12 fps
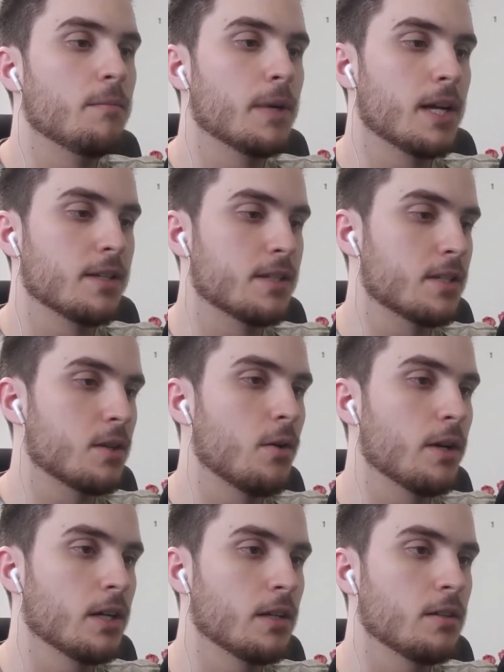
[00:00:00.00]
because it's
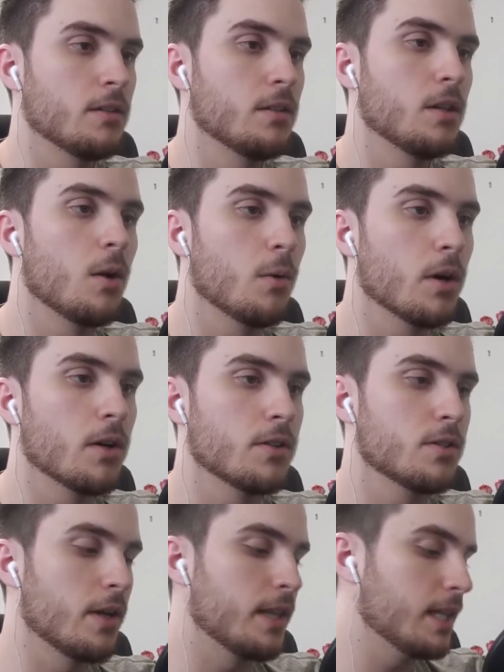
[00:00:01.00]
going lower.
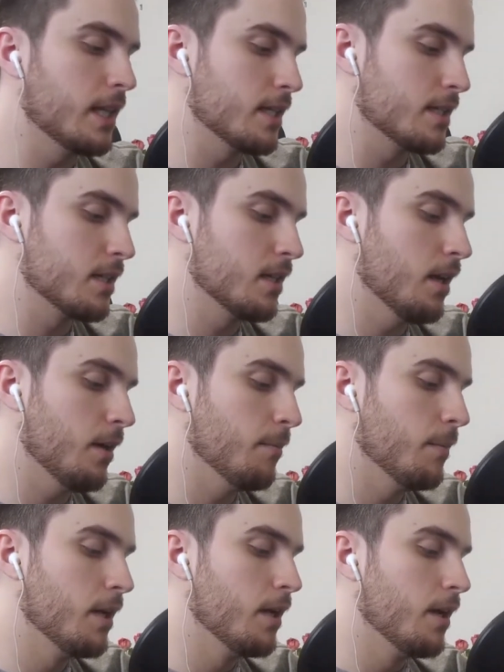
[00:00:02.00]
So I think that's the